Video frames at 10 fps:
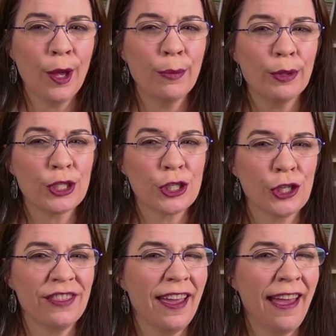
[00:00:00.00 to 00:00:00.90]
But
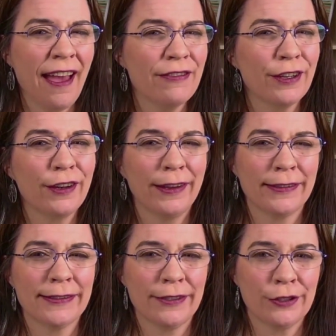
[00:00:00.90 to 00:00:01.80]
should they have their
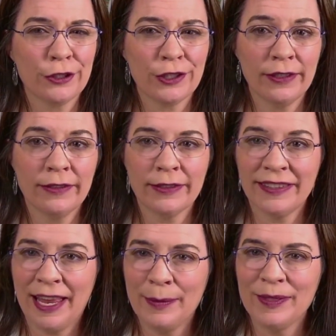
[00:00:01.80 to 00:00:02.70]
ancestors in the
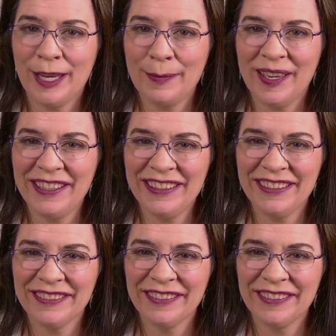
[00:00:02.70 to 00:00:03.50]
same database?